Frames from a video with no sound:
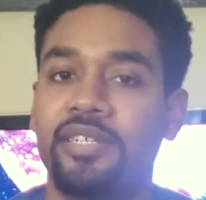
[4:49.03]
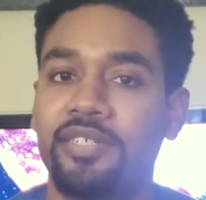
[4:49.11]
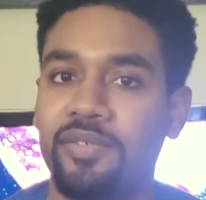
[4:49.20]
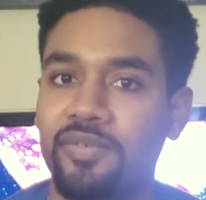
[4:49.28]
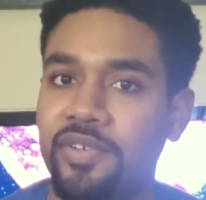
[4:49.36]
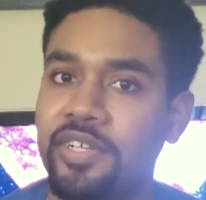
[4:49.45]

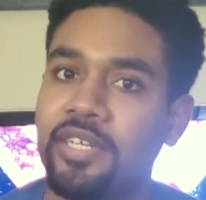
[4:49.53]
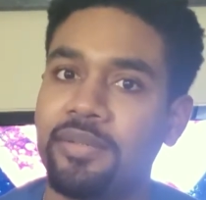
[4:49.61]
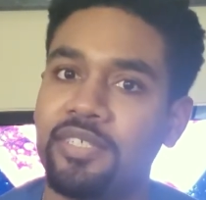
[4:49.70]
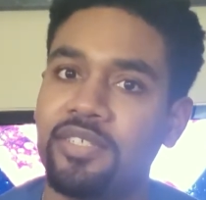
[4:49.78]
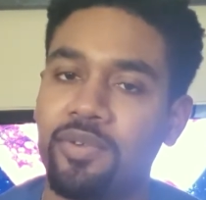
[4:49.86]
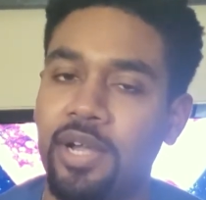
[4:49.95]
And don't
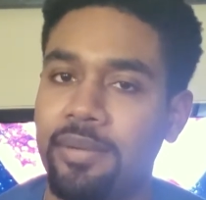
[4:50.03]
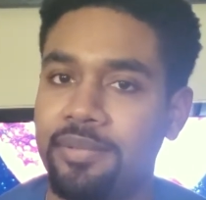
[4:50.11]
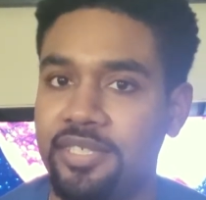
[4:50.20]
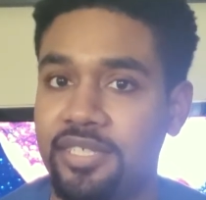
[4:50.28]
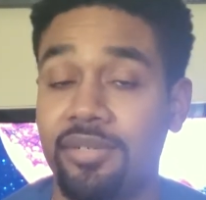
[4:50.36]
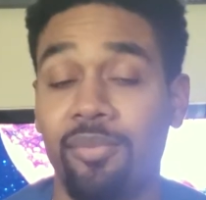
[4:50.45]
forget to
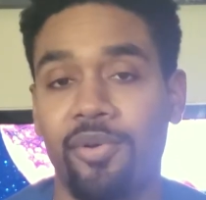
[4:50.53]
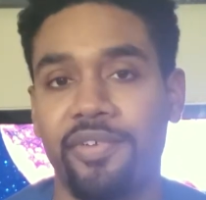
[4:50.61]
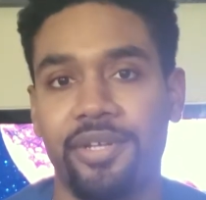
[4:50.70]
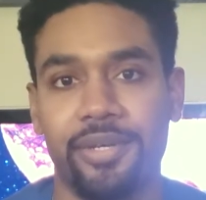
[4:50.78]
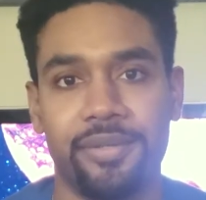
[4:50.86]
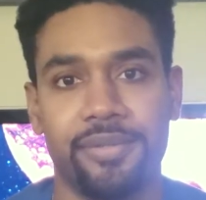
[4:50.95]
subscribe to see more
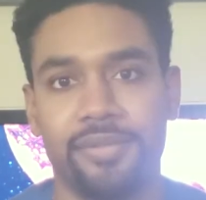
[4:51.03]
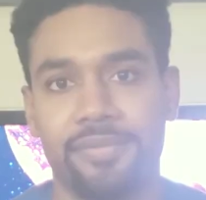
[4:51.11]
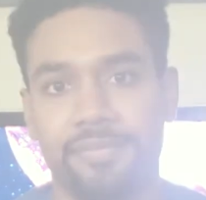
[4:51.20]
videos.